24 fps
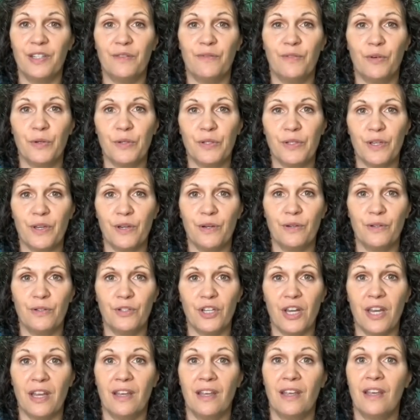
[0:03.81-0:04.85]
divorce
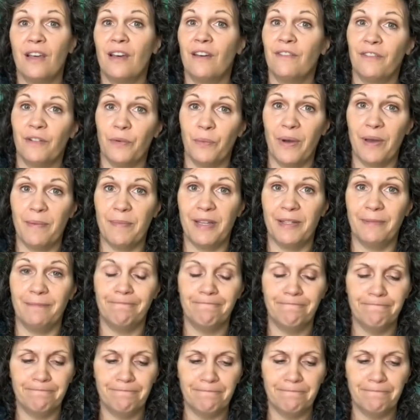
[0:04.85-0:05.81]
coach for women.